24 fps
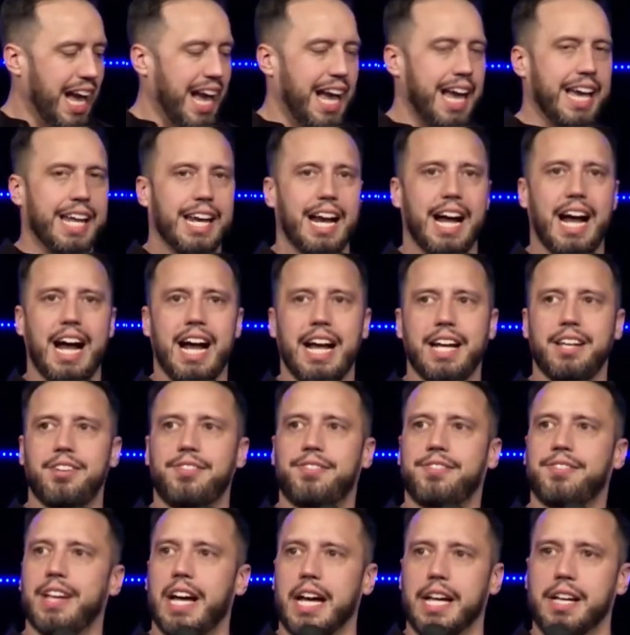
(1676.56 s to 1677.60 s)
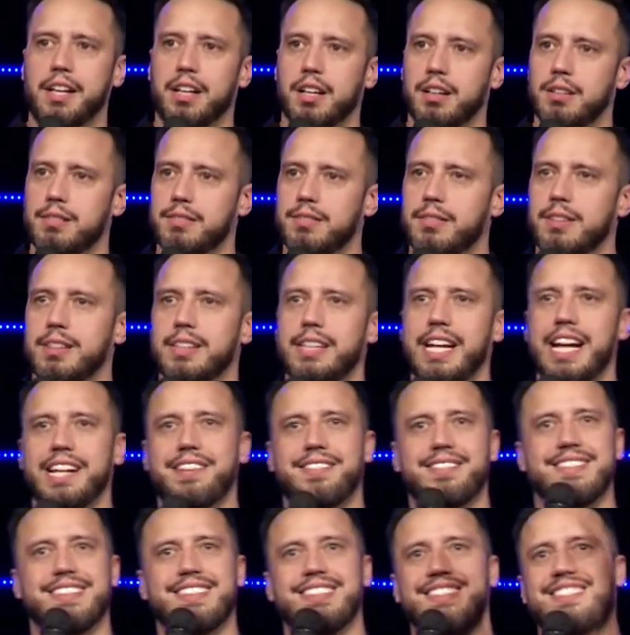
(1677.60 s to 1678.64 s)
and I said,
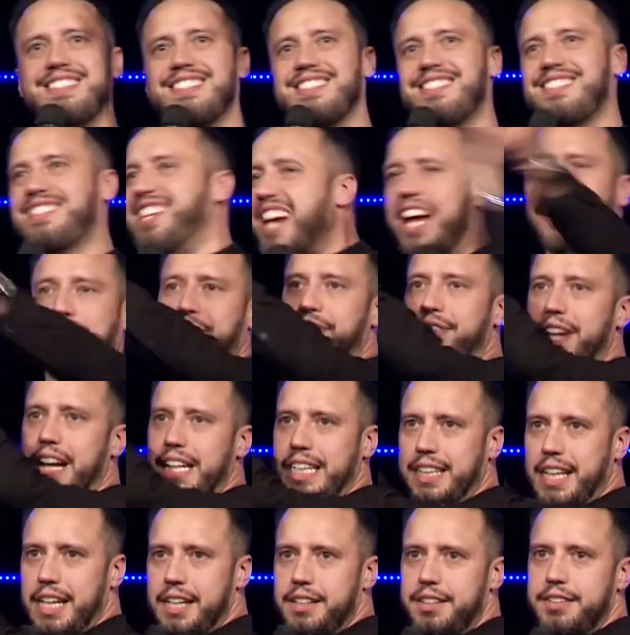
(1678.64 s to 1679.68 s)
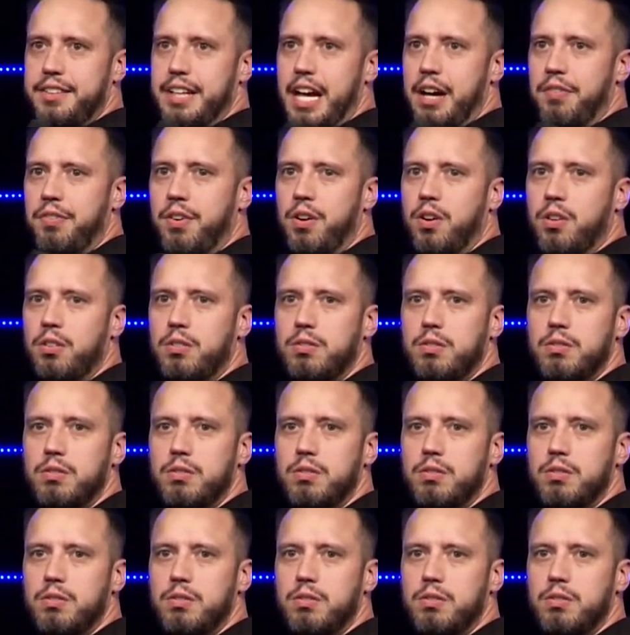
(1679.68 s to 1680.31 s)
that's just like the devil.